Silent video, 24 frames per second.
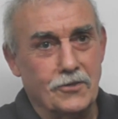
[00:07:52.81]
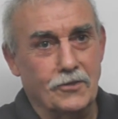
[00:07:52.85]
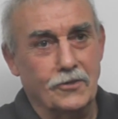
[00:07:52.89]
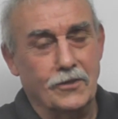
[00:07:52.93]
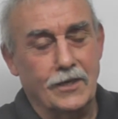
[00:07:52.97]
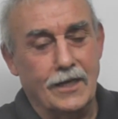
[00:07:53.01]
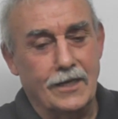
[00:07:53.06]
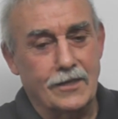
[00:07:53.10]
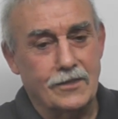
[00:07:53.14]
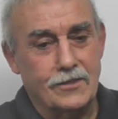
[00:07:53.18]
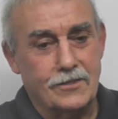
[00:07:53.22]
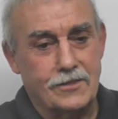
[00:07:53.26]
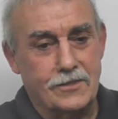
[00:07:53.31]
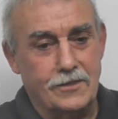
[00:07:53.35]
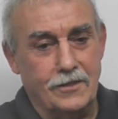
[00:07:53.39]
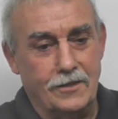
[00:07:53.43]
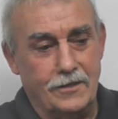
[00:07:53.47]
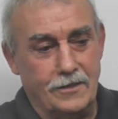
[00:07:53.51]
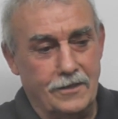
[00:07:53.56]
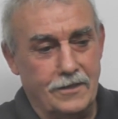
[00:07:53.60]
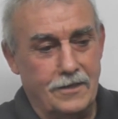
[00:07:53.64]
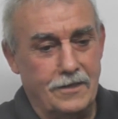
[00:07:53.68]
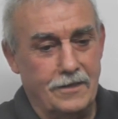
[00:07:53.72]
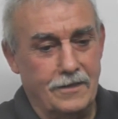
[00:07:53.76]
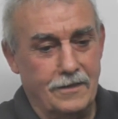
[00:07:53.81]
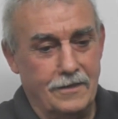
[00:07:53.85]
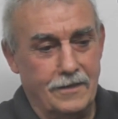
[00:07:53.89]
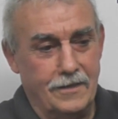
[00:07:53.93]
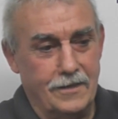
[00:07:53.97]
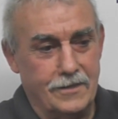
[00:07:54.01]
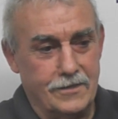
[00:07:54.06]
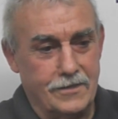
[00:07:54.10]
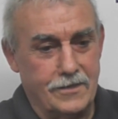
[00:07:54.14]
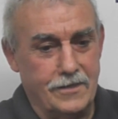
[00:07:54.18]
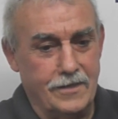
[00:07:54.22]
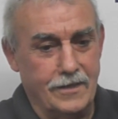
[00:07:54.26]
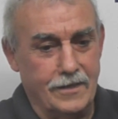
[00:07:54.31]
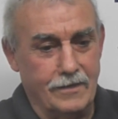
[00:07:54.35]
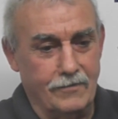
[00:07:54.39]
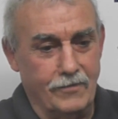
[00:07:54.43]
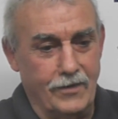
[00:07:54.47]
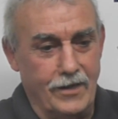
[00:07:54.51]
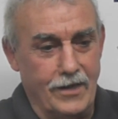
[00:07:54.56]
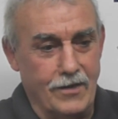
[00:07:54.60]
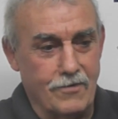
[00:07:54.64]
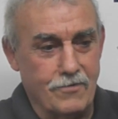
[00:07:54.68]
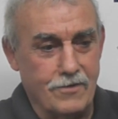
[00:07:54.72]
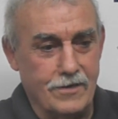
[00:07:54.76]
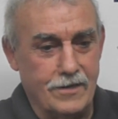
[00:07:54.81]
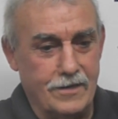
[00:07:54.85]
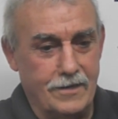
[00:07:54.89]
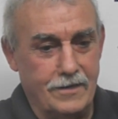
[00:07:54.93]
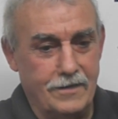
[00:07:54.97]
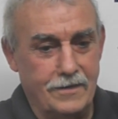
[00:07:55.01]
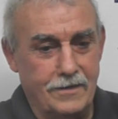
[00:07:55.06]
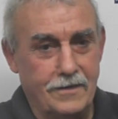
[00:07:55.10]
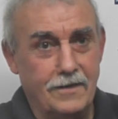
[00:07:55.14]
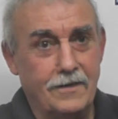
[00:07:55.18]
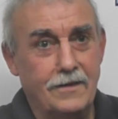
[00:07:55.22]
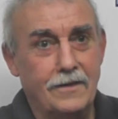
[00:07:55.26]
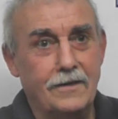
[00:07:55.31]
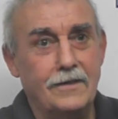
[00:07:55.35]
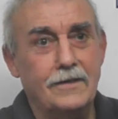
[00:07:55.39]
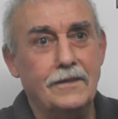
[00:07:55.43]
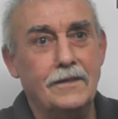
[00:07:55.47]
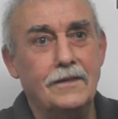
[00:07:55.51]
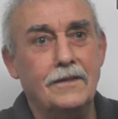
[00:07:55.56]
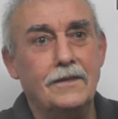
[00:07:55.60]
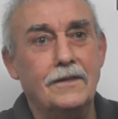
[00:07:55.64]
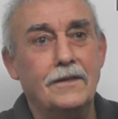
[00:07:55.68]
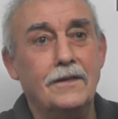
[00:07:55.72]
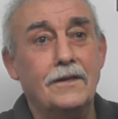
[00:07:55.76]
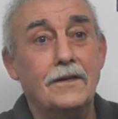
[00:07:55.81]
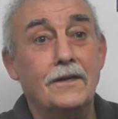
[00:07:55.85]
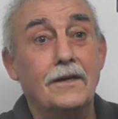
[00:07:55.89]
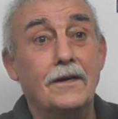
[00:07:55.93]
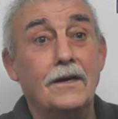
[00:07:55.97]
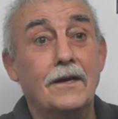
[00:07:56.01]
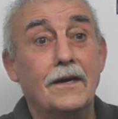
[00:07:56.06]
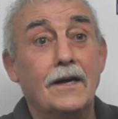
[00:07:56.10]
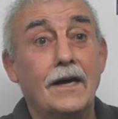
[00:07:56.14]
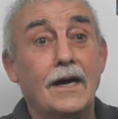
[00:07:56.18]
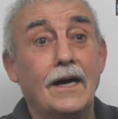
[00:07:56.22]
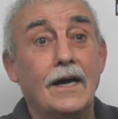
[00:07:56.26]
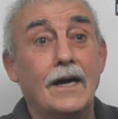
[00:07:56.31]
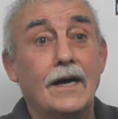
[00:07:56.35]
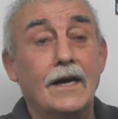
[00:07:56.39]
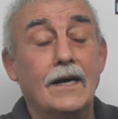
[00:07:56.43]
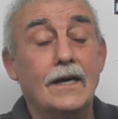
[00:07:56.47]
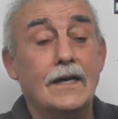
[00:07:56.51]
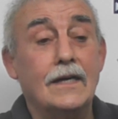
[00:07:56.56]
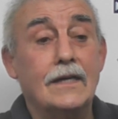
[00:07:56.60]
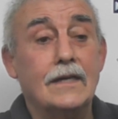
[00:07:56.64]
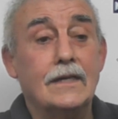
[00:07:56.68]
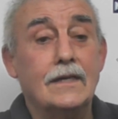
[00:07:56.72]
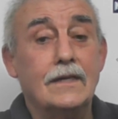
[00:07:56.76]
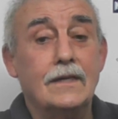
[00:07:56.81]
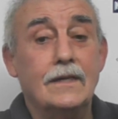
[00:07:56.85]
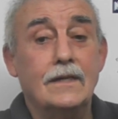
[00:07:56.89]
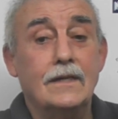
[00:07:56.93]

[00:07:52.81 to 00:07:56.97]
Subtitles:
So that's the end of it here. And will it be sad to play last game?